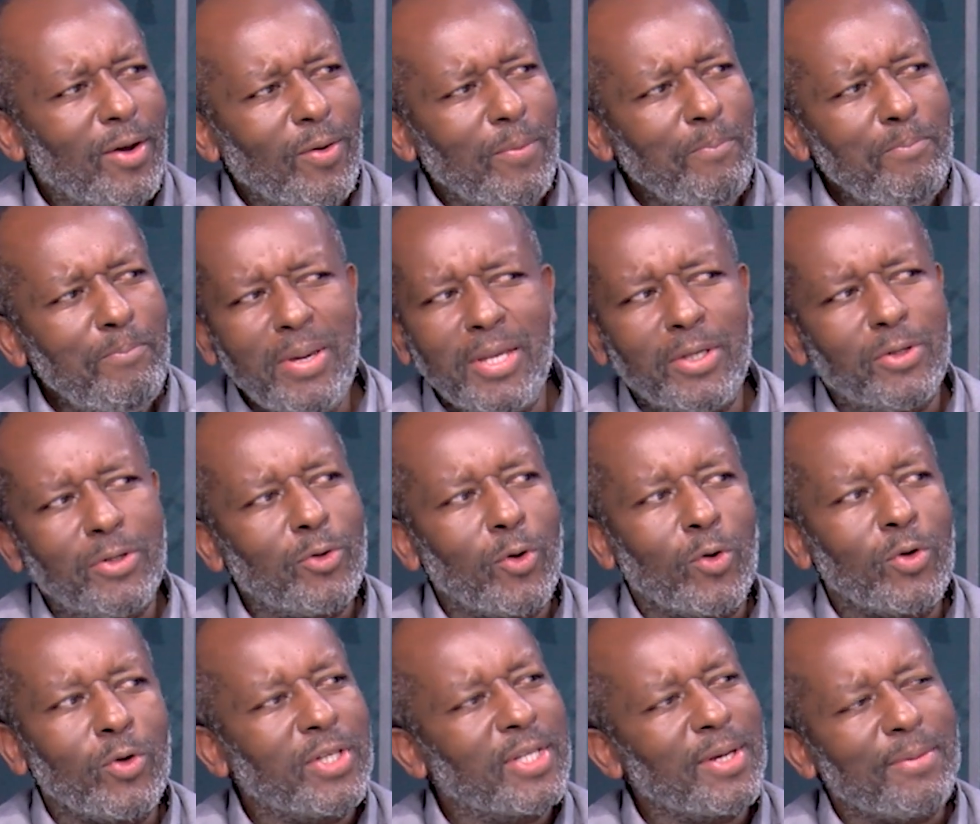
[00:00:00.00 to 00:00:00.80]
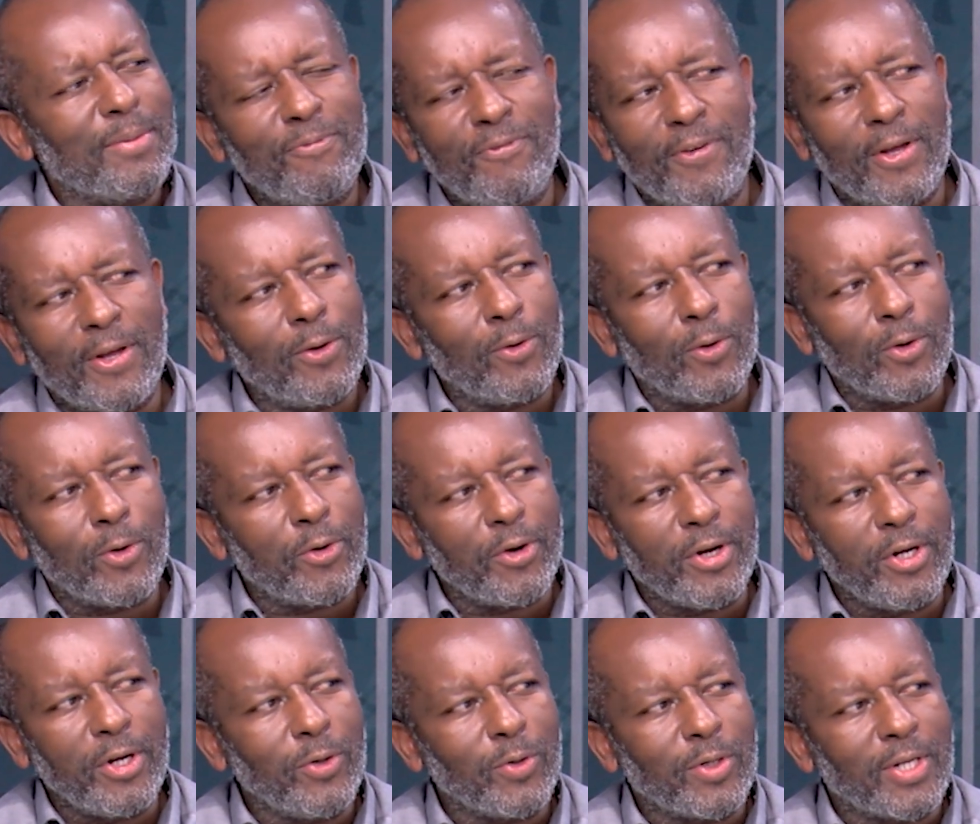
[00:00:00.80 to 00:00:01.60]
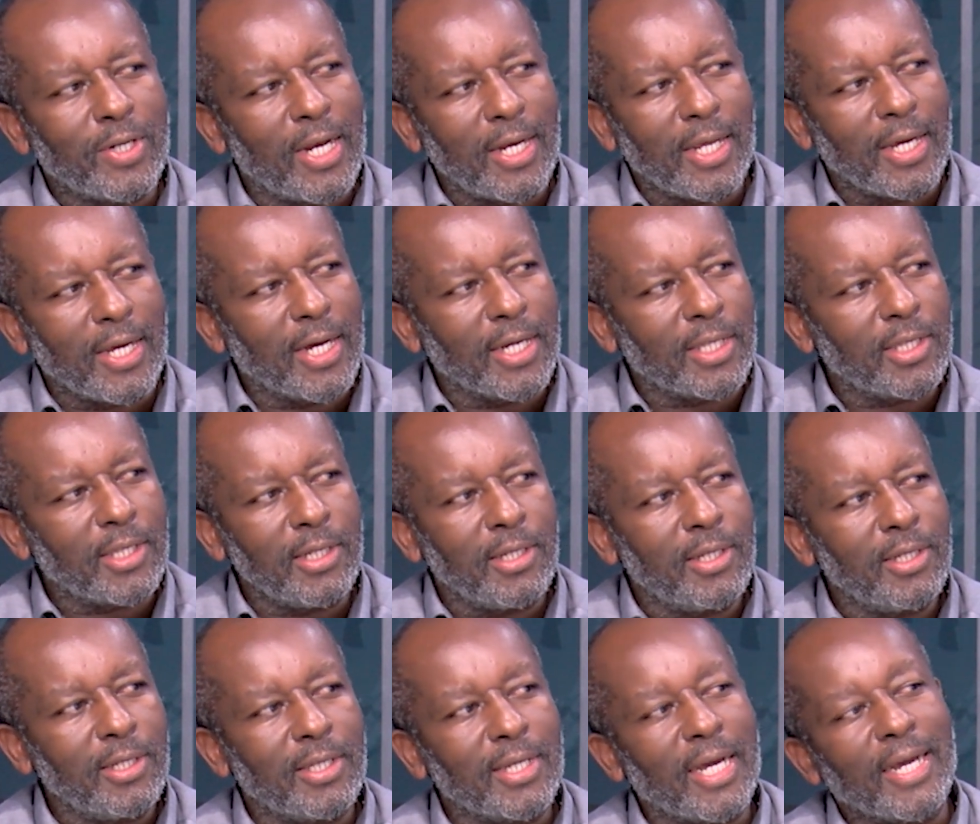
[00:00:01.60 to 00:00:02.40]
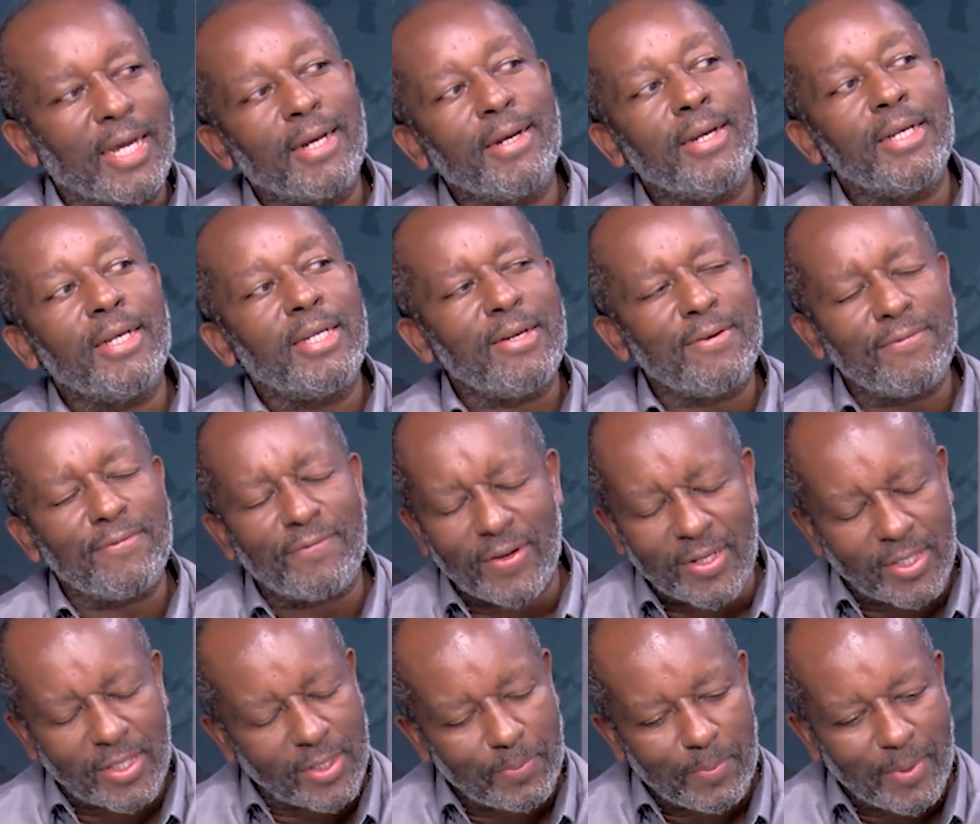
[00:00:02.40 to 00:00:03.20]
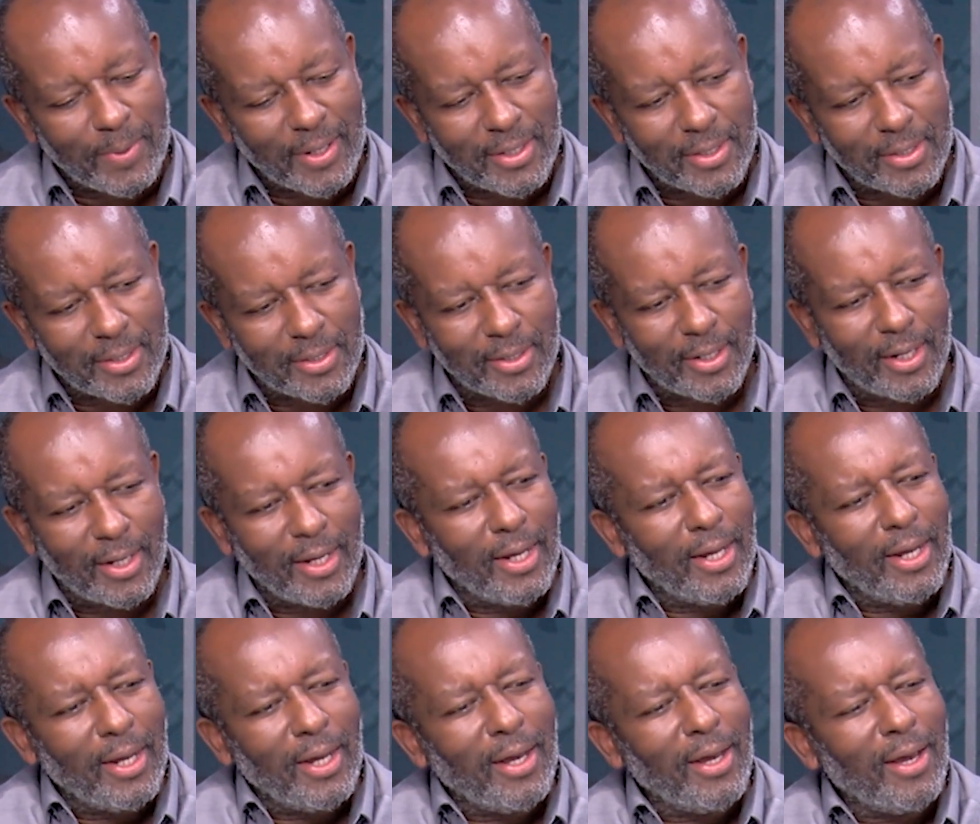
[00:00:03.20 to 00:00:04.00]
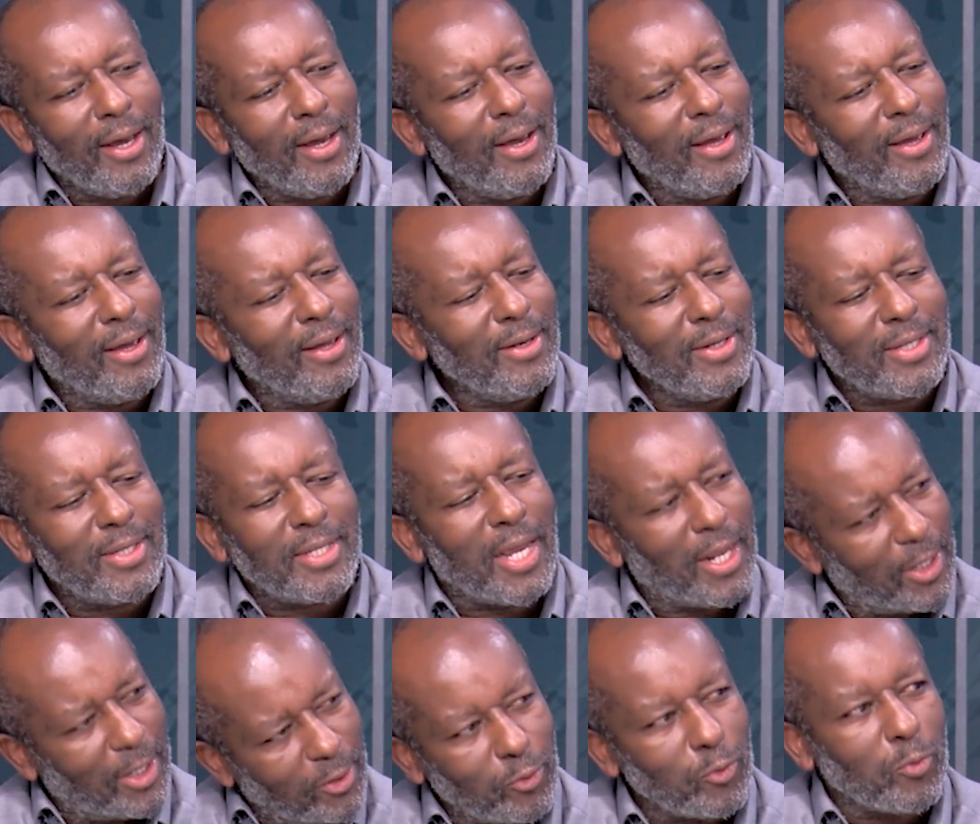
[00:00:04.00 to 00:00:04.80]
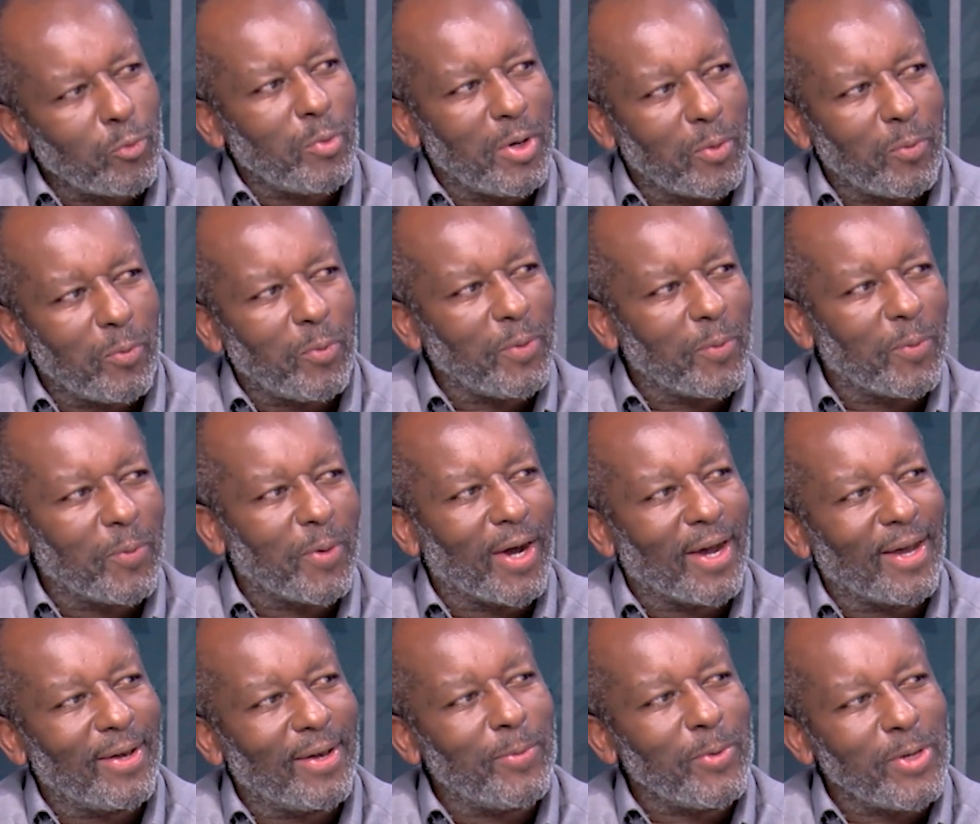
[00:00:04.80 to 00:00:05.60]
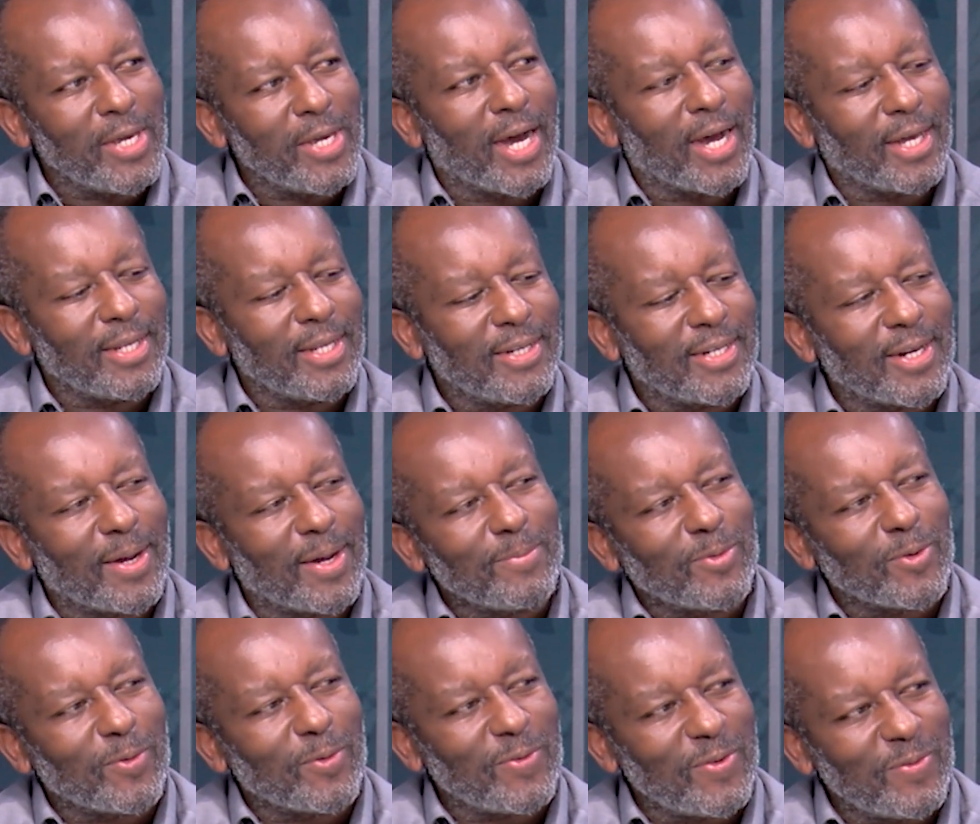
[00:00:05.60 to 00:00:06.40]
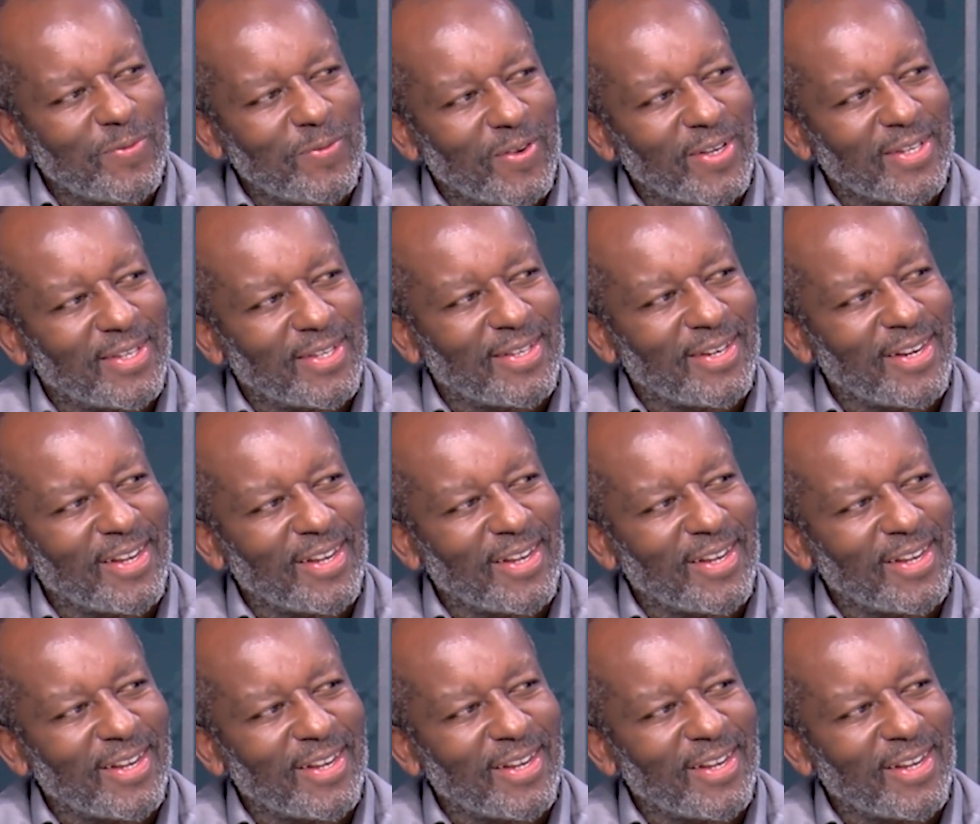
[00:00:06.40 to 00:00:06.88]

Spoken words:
based on some fellow on radio telling us it is a great investment. Tells you where we are in terms of investing.